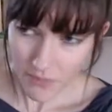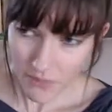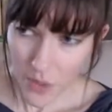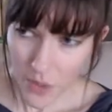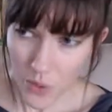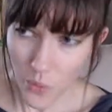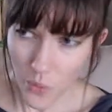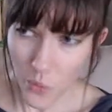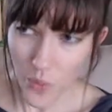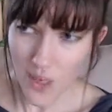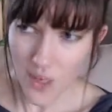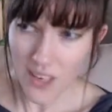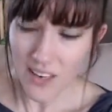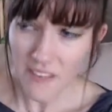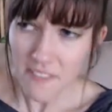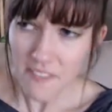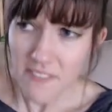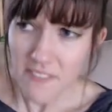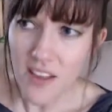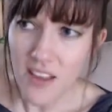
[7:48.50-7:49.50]
we're gonna
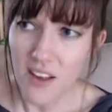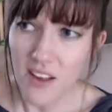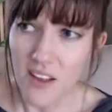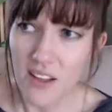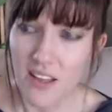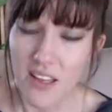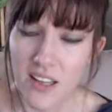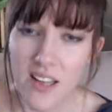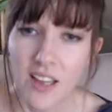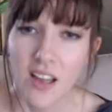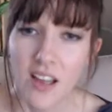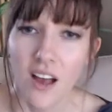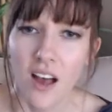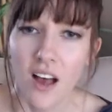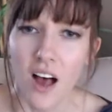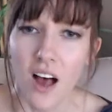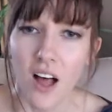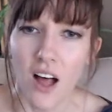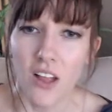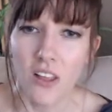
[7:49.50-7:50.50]
feel
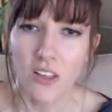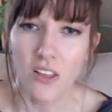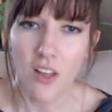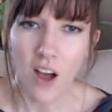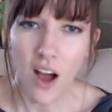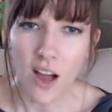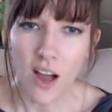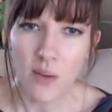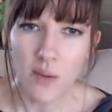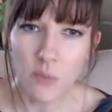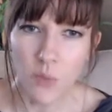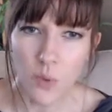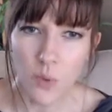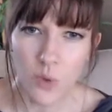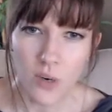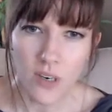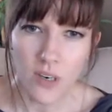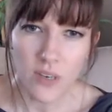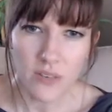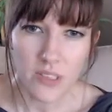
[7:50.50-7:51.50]
a lot
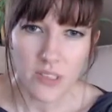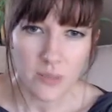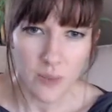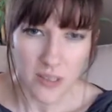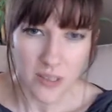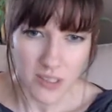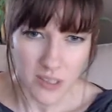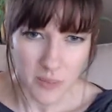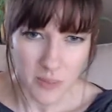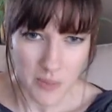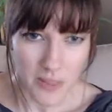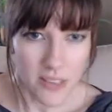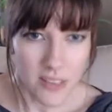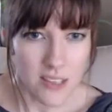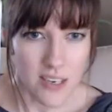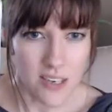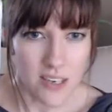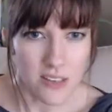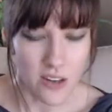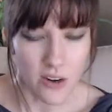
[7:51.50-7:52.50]
more
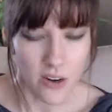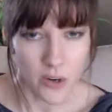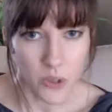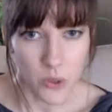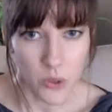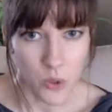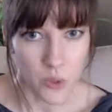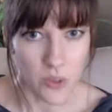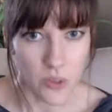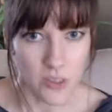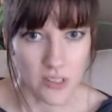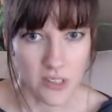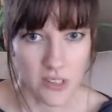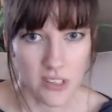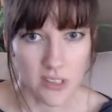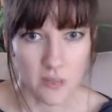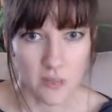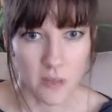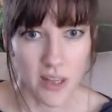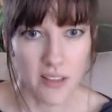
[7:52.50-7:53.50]
responsibilities on our shoulders this
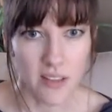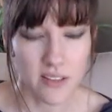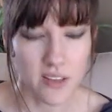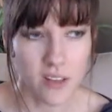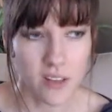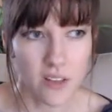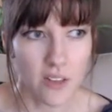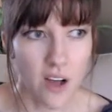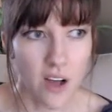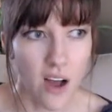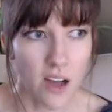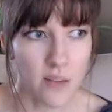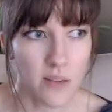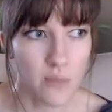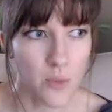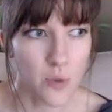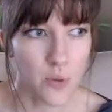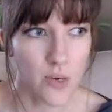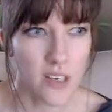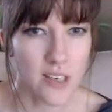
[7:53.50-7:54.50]
month, a lot
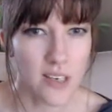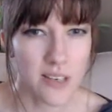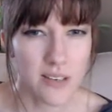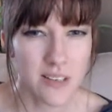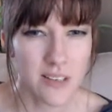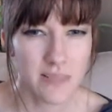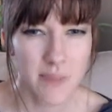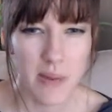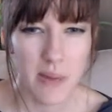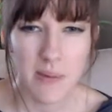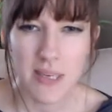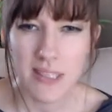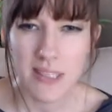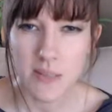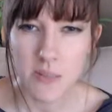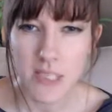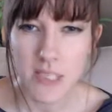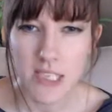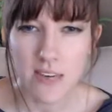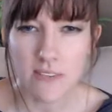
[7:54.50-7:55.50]
more, maybe some
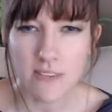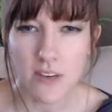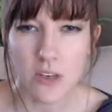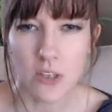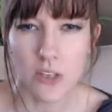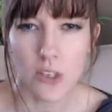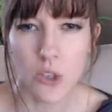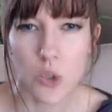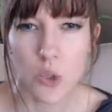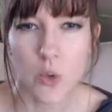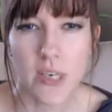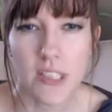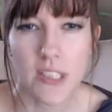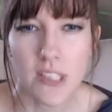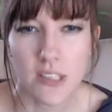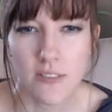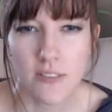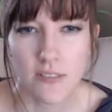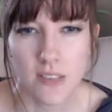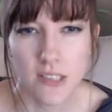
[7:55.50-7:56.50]
difficult choices
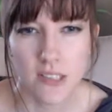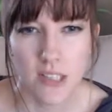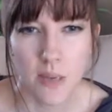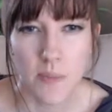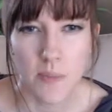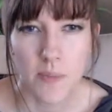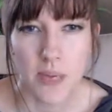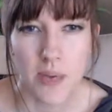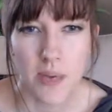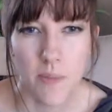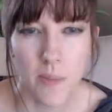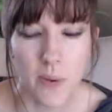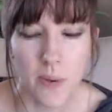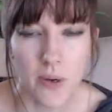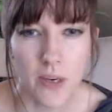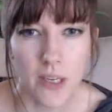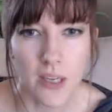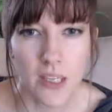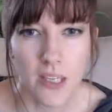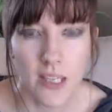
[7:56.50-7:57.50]
for some
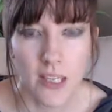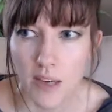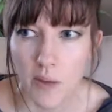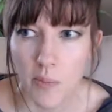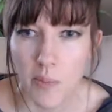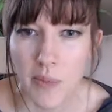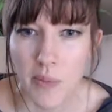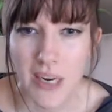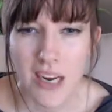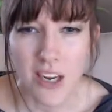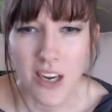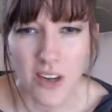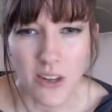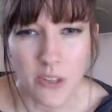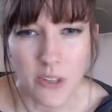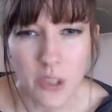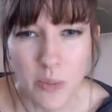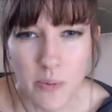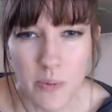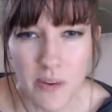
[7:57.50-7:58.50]
people, but it could
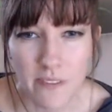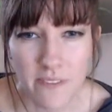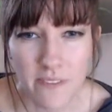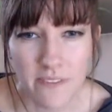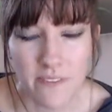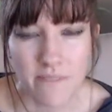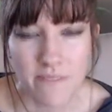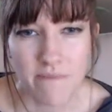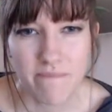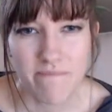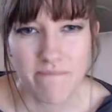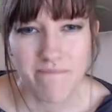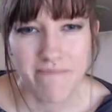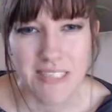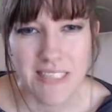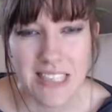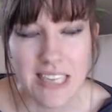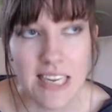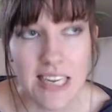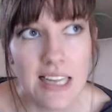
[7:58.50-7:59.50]
also be
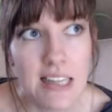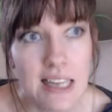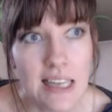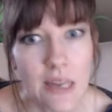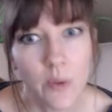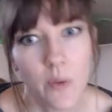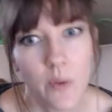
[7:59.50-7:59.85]
dealing with